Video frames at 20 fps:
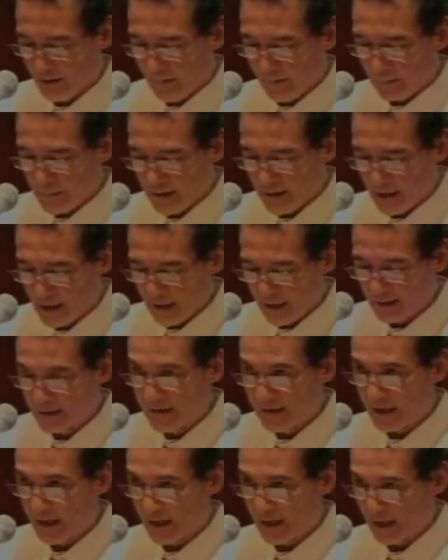Beyond the
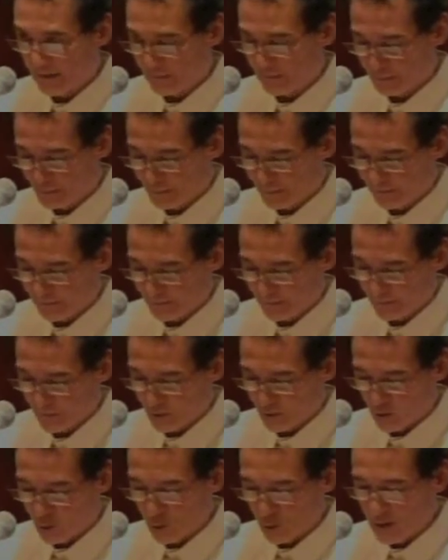Hype,
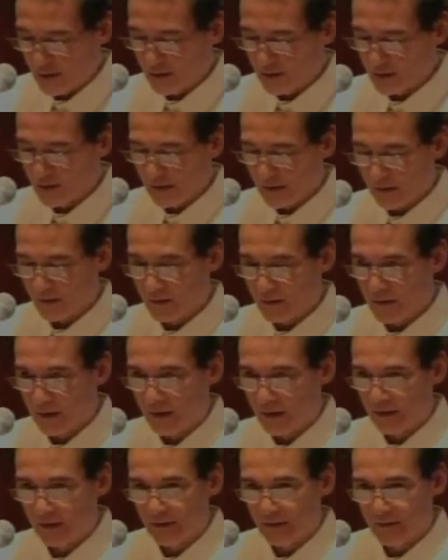Doing the Right
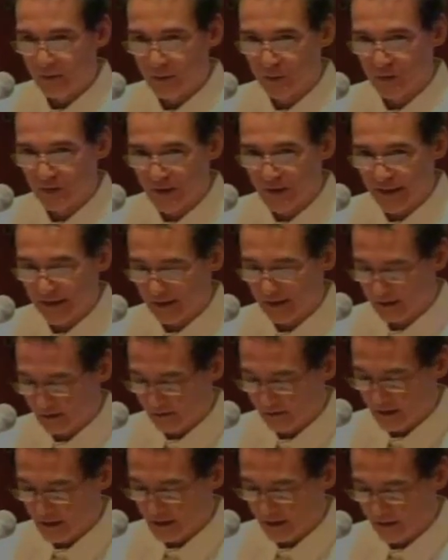Thing for the Right
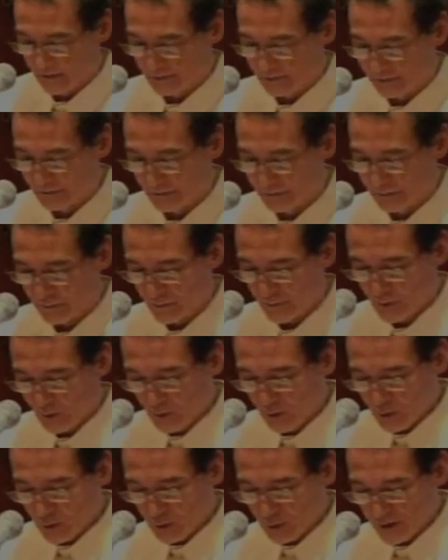Reason.
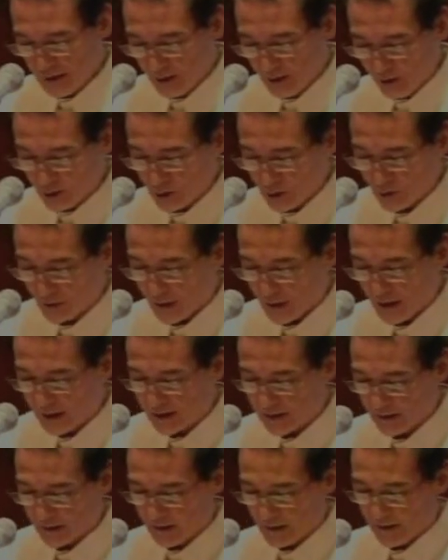Today also marks
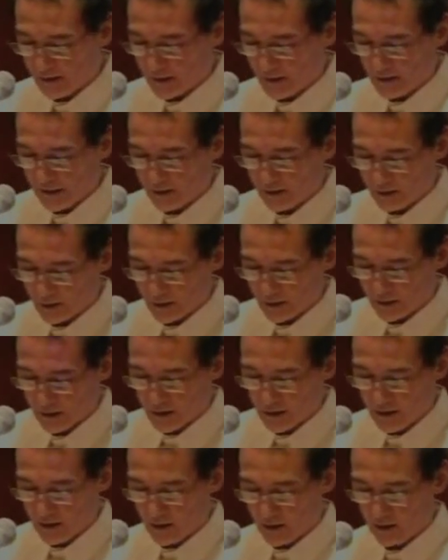the 10th lecture in the
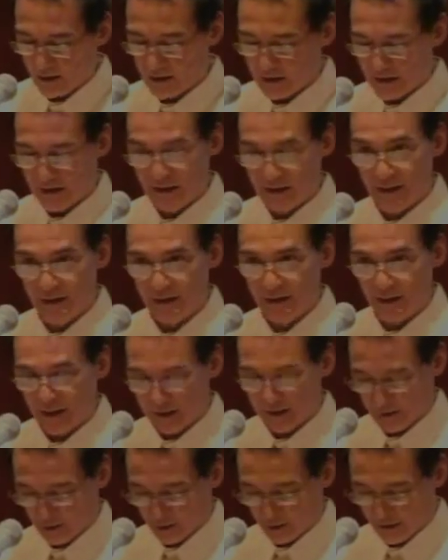year-long Centennial
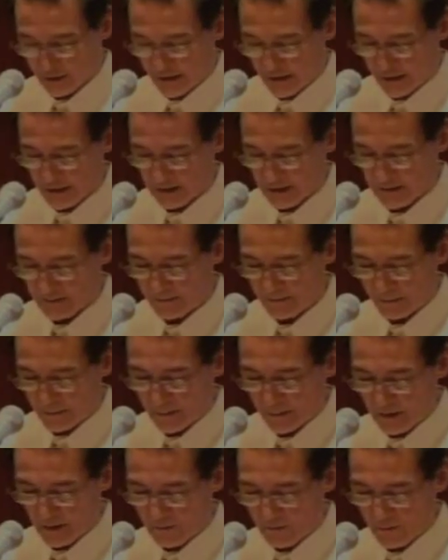Lecture Series
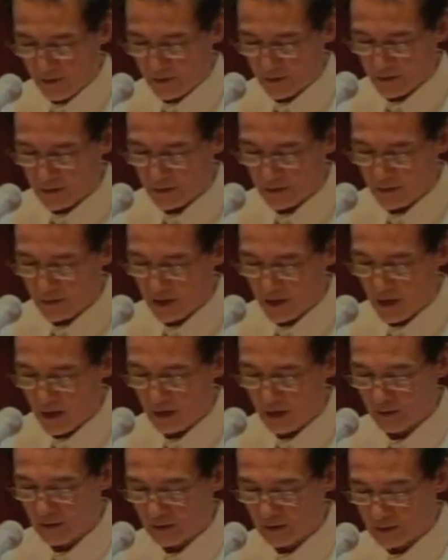that features
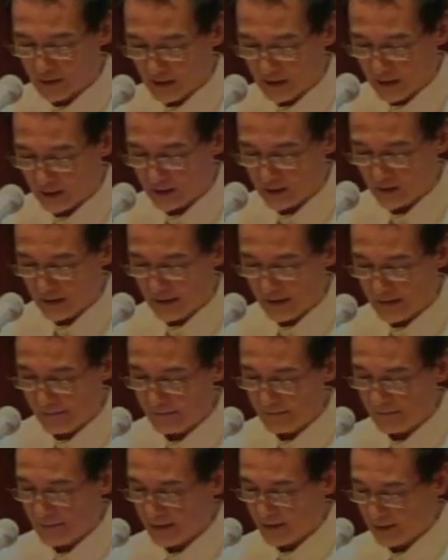renowned international
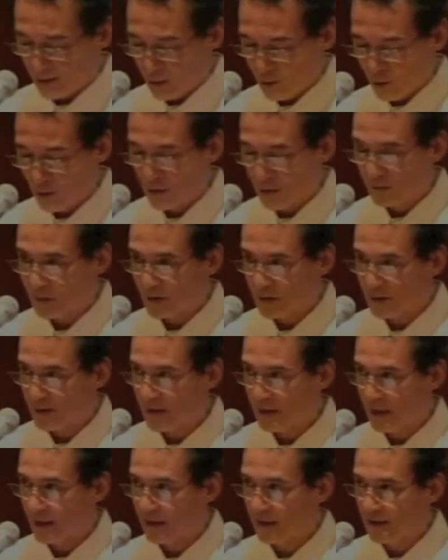and local
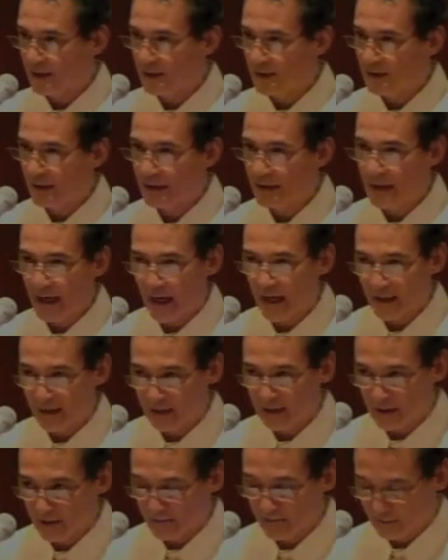personalities in the
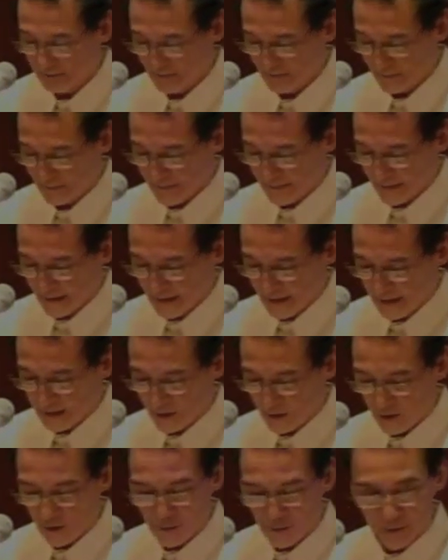academe, in the
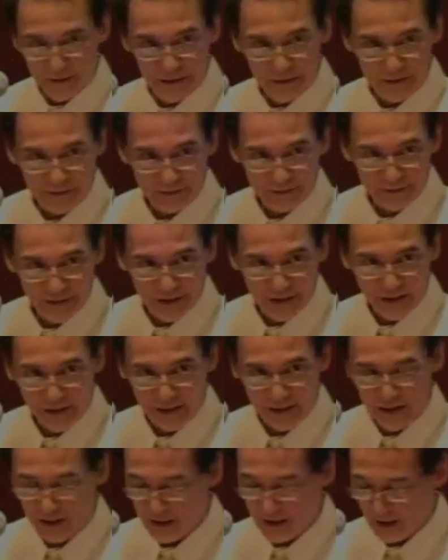government, and in
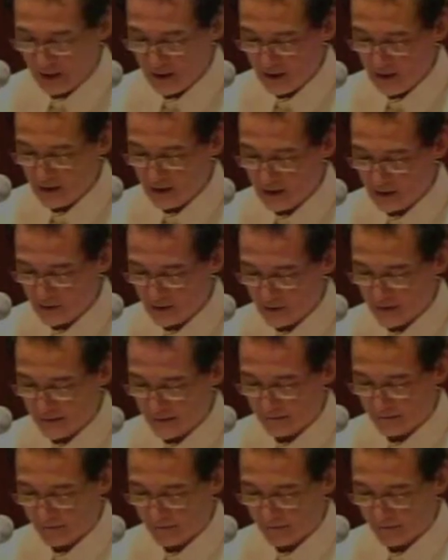the industry.